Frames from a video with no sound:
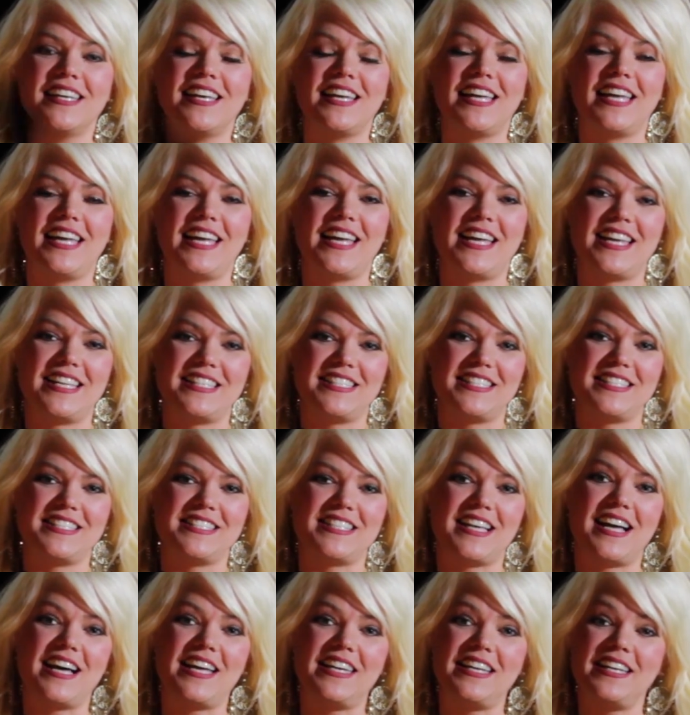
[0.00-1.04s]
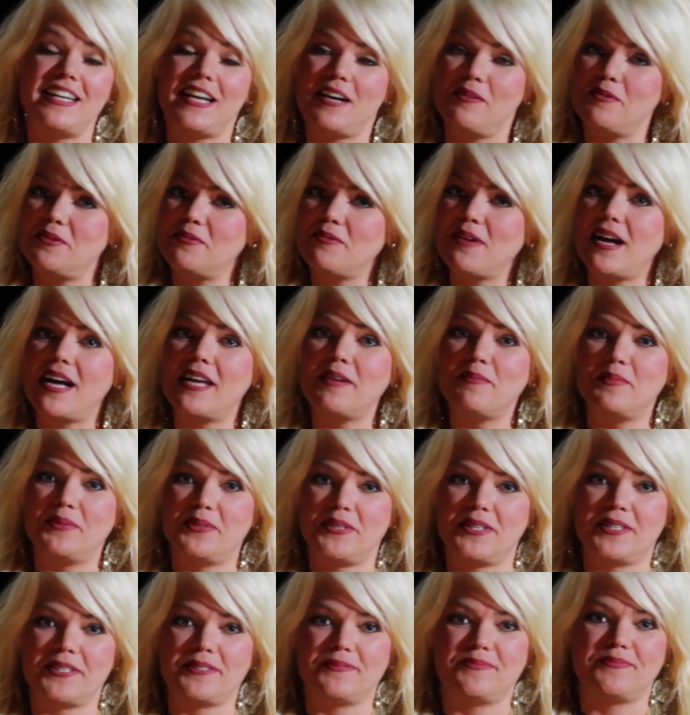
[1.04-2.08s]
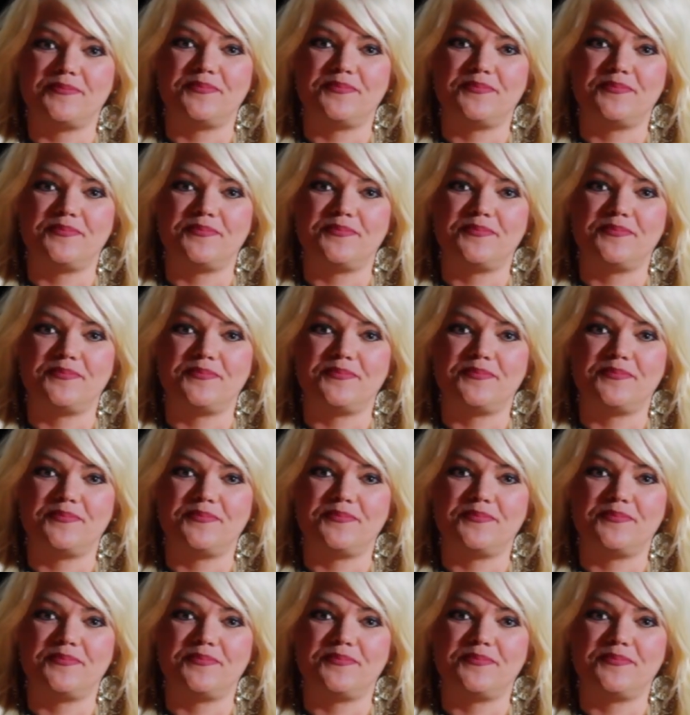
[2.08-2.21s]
and decided I would write a book.